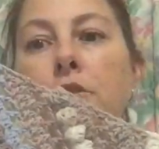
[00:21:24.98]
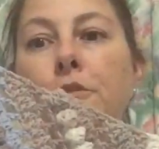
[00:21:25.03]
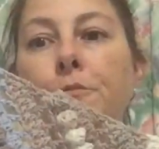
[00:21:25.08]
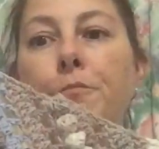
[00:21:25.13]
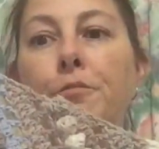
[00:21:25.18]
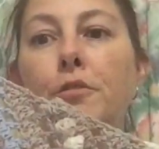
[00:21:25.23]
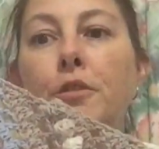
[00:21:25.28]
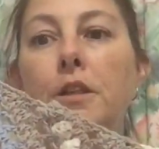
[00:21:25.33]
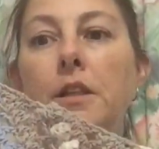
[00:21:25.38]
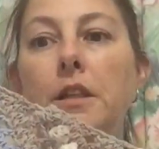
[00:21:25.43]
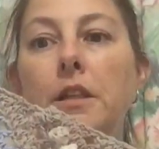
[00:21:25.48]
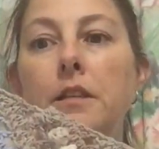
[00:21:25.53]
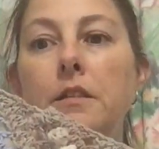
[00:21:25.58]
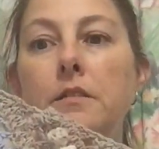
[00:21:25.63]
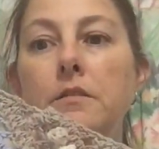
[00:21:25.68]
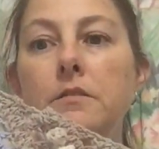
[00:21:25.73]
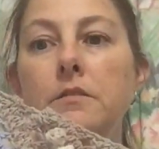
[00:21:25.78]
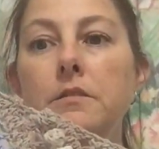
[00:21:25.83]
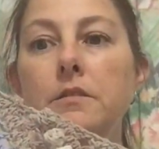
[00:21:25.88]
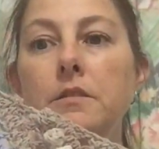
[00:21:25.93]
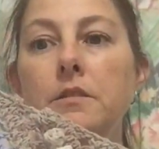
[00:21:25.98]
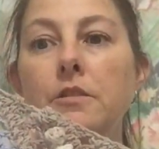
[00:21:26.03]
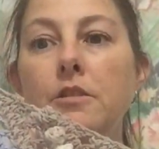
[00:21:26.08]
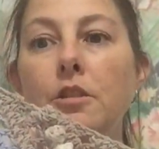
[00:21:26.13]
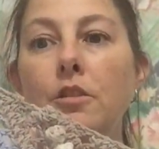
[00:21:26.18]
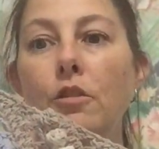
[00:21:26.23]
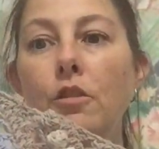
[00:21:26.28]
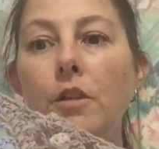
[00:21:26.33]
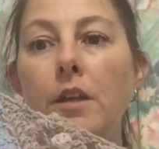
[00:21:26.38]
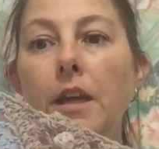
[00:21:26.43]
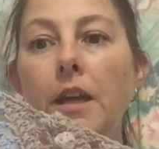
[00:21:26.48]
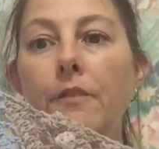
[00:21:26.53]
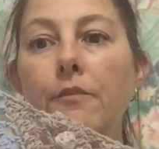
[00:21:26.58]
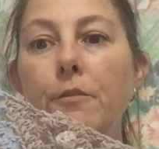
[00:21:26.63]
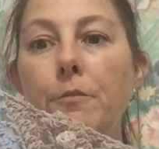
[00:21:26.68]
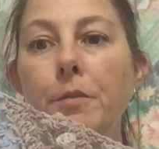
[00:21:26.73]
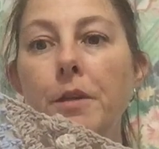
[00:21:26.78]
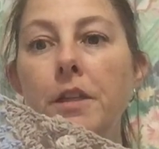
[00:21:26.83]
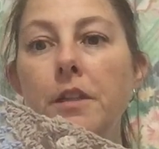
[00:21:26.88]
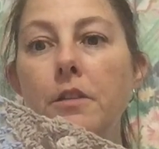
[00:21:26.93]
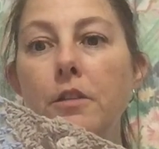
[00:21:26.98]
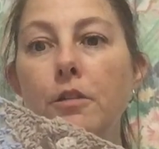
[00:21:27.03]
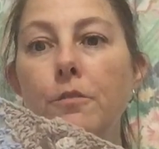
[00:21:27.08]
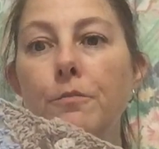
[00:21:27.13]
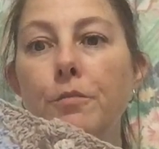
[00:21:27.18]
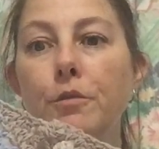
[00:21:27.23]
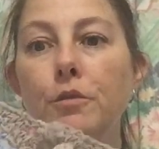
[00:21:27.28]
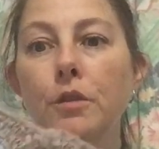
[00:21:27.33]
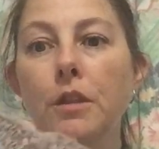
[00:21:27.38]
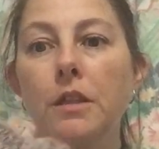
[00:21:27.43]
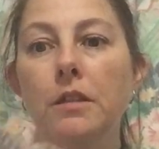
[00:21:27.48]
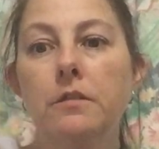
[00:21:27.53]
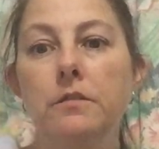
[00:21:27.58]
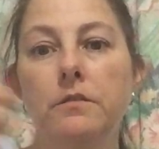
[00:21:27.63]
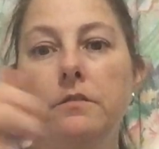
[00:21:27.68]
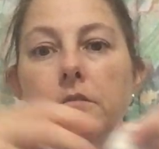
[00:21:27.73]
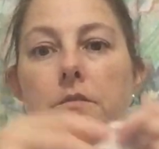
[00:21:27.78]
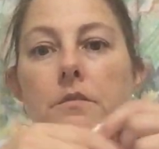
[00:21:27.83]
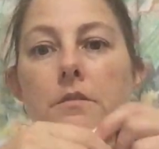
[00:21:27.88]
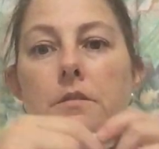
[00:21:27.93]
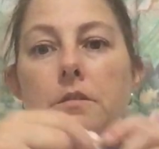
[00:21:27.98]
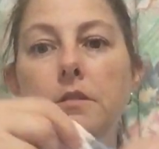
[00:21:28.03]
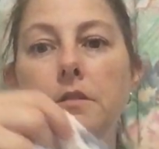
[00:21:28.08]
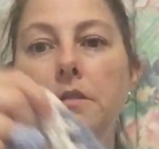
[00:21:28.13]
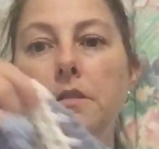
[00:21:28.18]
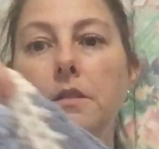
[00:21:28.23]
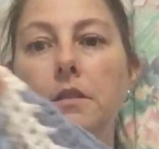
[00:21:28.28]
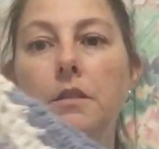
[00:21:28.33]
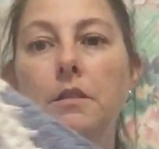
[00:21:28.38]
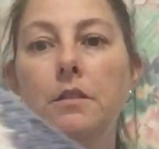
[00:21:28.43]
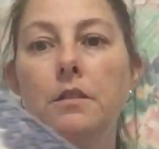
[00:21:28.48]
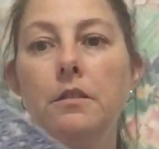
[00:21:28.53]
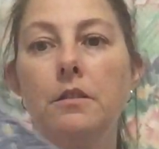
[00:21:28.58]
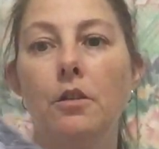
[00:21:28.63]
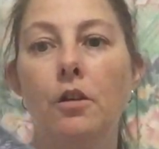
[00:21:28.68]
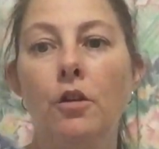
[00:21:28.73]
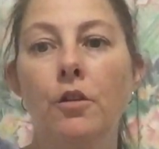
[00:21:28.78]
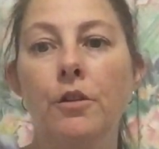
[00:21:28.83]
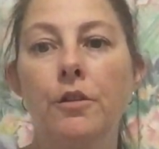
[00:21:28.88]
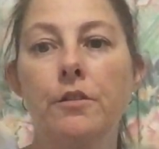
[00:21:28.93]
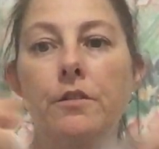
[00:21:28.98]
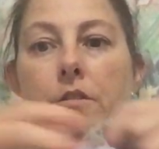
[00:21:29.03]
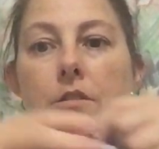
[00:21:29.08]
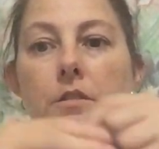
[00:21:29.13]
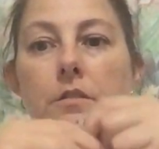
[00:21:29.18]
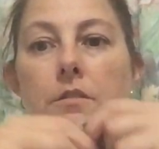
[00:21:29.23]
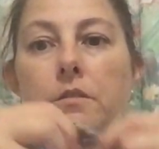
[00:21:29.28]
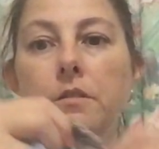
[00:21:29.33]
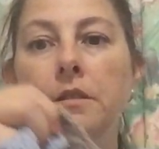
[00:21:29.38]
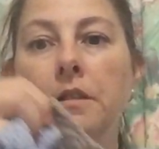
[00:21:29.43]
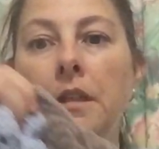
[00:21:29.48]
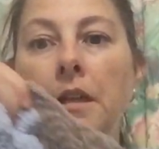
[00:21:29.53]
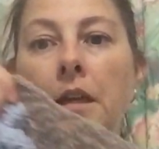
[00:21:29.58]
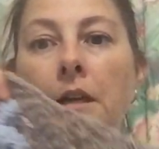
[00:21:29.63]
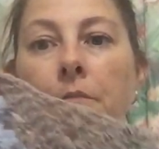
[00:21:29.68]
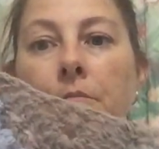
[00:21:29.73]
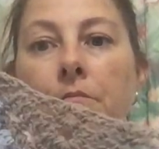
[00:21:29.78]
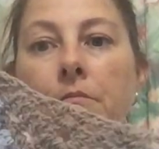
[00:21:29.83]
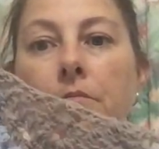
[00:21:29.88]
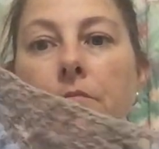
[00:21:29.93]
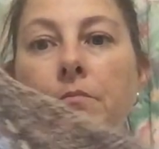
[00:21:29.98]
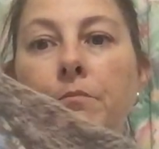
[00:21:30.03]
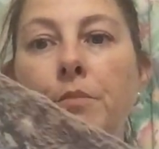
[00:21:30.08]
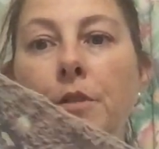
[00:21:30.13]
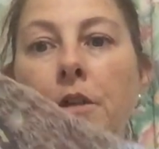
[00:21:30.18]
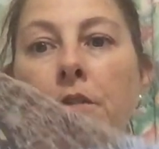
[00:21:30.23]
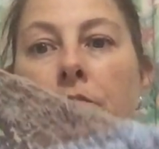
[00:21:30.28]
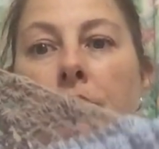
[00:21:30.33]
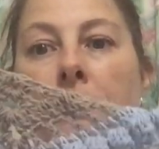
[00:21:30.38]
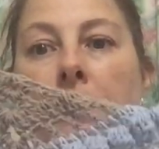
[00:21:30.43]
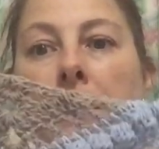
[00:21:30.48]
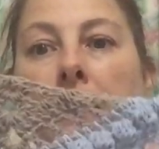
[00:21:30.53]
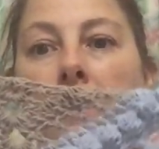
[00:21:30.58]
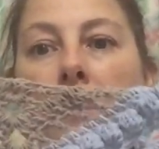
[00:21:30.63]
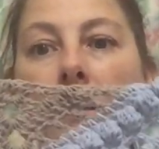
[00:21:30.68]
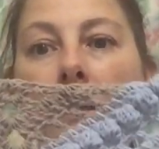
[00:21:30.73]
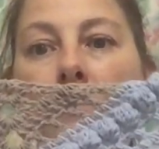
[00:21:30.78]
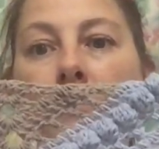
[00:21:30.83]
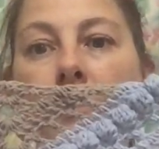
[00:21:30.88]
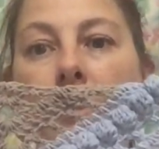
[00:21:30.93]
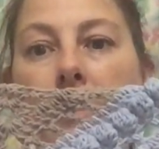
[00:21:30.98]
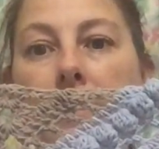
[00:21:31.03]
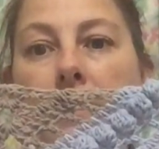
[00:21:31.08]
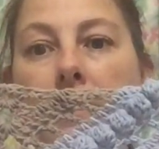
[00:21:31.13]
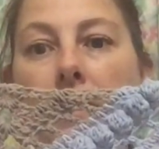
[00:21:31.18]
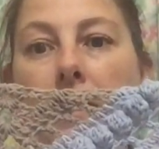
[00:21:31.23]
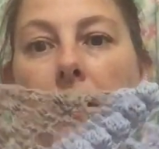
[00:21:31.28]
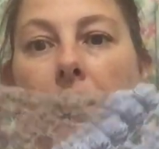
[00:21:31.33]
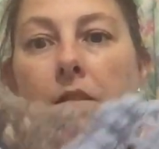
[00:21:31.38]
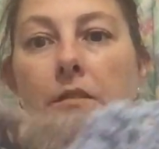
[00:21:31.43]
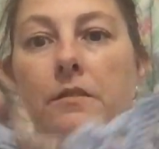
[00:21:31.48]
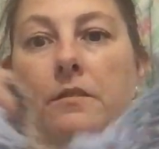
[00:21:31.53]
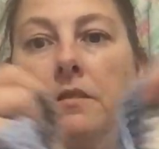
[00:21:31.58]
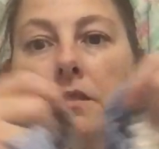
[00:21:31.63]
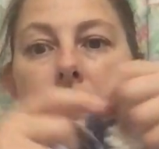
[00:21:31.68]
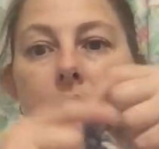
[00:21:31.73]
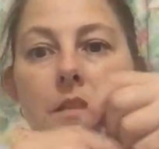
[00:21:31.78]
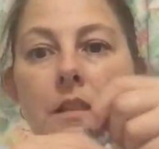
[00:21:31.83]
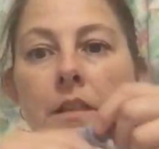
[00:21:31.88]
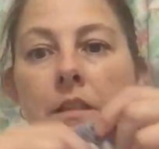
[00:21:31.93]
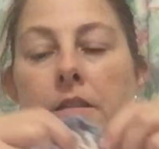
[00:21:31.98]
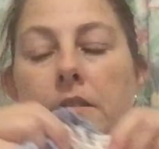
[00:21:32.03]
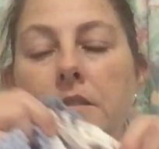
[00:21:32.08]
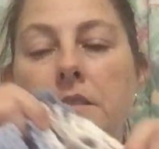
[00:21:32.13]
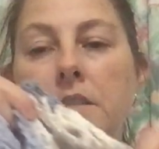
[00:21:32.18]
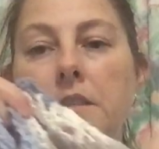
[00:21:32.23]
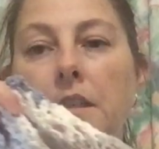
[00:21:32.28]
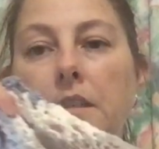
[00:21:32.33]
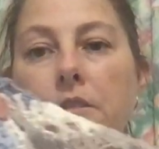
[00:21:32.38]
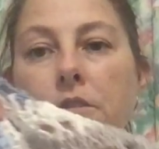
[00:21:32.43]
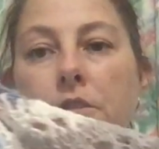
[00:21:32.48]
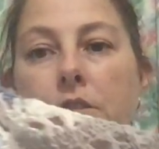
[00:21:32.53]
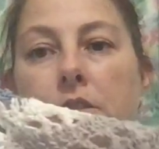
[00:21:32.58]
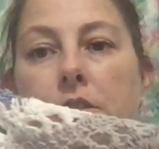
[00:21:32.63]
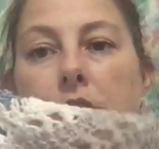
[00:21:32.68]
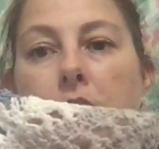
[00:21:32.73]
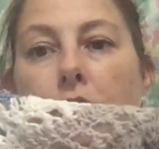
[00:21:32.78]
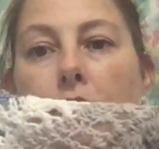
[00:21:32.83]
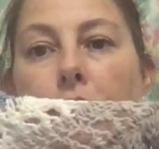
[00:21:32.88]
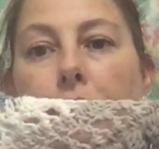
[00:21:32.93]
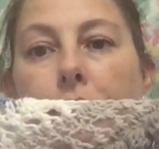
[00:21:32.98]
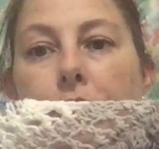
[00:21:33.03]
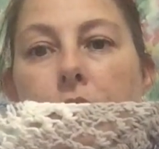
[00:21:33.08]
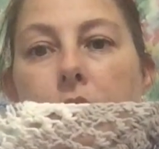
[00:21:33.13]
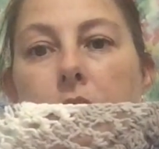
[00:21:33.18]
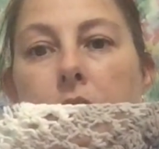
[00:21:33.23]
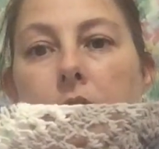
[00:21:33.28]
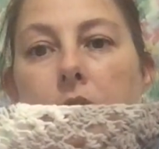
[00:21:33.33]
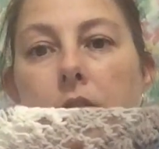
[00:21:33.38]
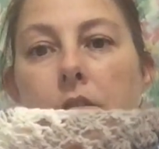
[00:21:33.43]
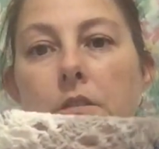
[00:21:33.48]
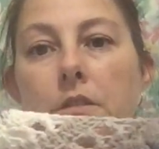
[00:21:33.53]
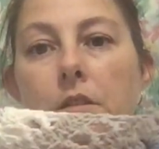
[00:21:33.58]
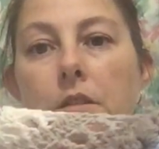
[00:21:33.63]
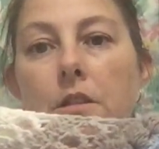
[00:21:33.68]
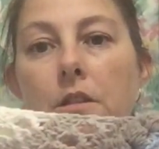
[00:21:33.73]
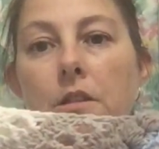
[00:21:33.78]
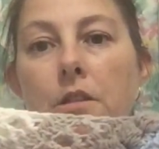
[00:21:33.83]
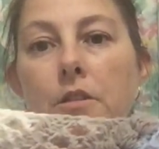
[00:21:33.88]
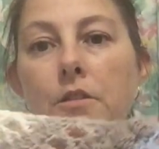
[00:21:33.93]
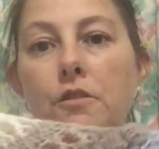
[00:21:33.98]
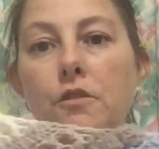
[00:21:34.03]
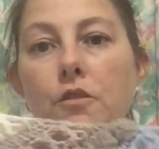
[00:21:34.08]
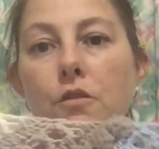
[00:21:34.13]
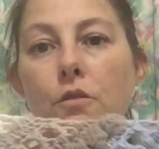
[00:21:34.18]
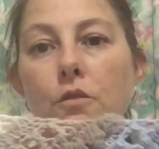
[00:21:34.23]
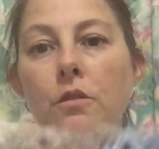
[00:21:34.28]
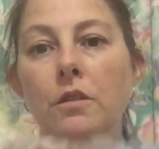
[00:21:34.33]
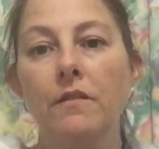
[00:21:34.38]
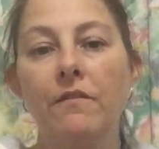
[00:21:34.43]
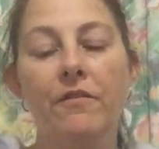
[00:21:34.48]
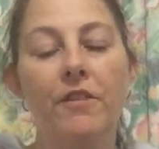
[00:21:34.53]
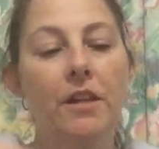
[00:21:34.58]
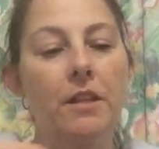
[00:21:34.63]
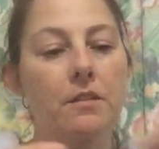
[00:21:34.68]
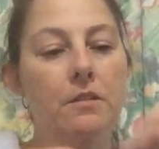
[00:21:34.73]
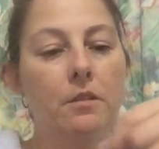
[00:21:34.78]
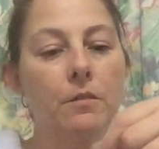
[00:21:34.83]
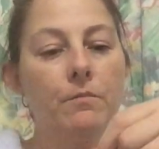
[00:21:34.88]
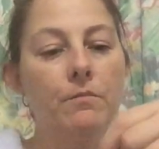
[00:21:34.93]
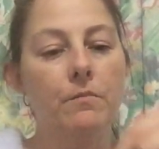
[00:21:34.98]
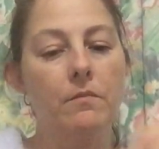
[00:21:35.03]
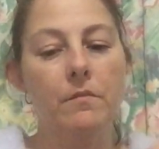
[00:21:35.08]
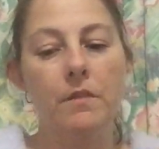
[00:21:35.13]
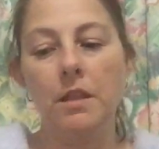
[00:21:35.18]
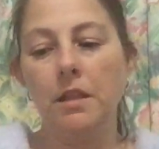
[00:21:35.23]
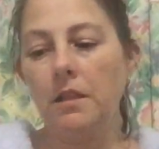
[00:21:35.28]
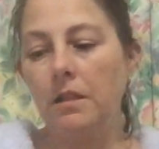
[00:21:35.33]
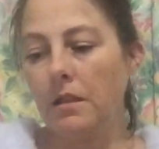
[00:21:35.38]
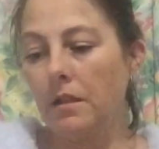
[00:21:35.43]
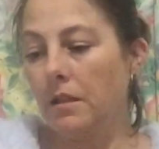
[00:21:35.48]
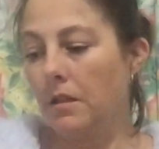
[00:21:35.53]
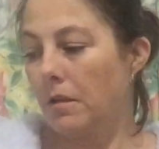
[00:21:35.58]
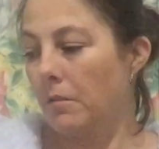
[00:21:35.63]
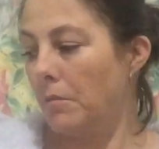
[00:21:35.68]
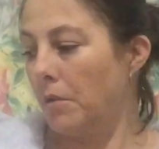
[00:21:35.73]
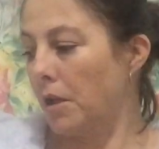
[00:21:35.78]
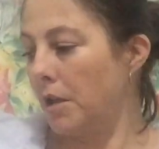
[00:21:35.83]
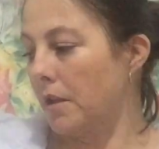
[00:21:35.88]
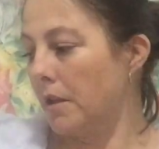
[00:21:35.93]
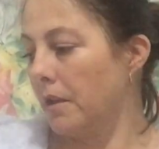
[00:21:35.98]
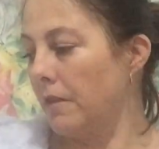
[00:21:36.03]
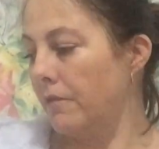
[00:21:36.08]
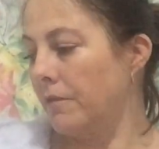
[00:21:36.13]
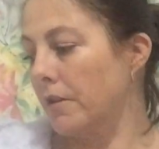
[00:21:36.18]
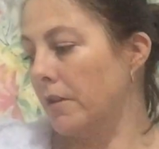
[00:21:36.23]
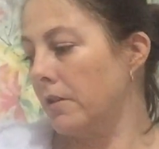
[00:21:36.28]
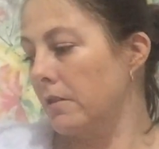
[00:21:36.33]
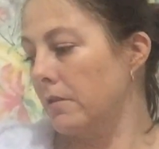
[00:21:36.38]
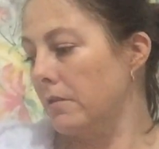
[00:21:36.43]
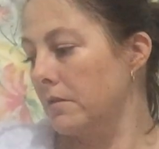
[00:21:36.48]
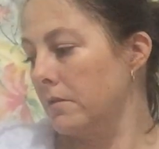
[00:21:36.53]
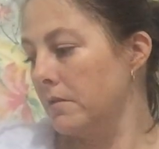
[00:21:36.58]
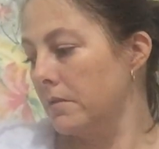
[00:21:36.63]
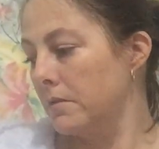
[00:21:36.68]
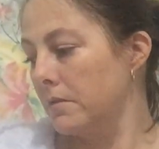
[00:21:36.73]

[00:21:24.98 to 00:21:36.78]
too pretty to not have a picot border on it. But I really love these colours, and it's such a soft shawl. In fact, I'm thinking I might even